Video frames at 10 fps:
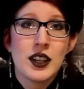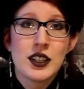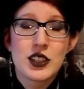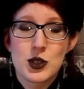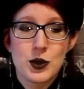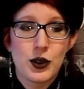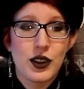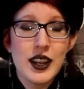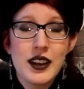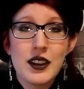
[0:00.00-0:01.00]
to
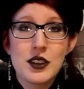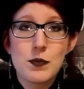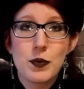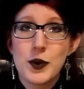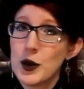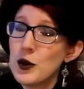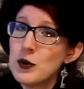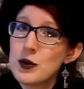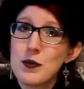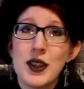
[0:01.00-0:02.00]
Lolita,
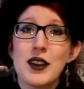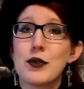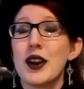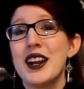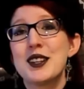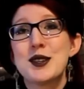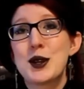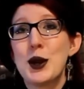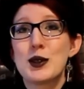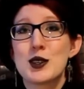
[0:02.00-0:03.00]
don't be afraid to
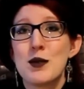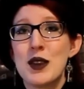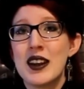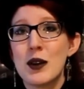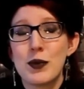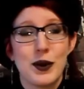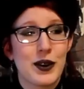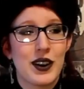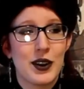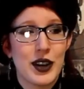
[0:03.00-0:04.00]
go to a meetup or
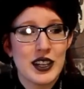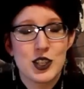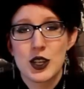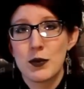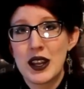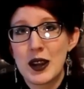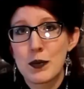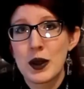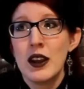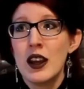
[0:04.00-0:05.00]
arrange a meetup,
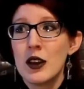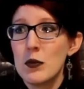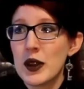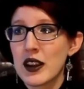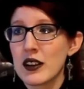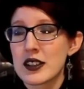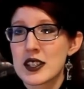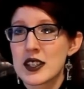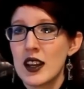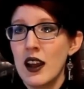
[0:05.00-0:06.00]

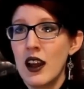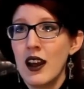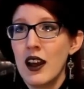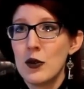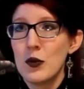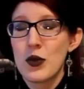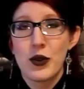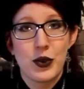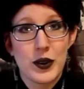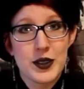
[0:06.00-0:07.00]
because the
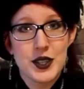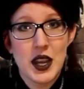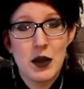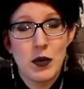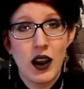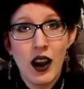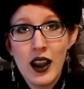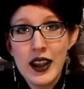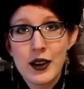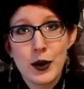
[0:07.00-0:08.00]
first time
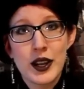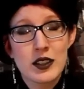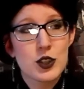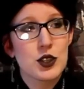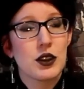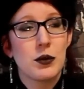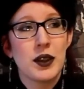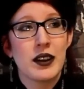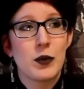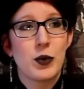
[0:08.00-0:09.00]
I arranged a
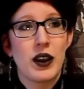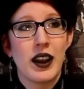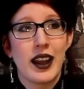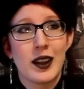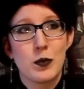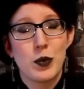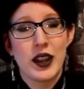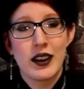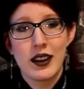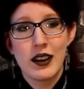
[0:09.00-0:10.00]
meetup, I had
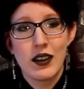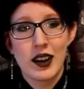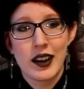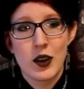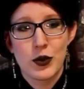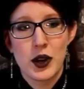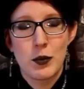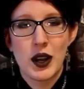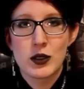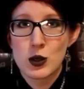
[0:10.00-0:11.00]
been in Lolita for
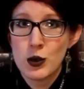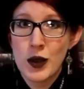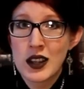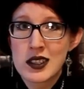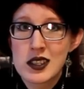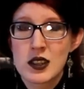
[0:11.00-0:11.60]
about 2 months,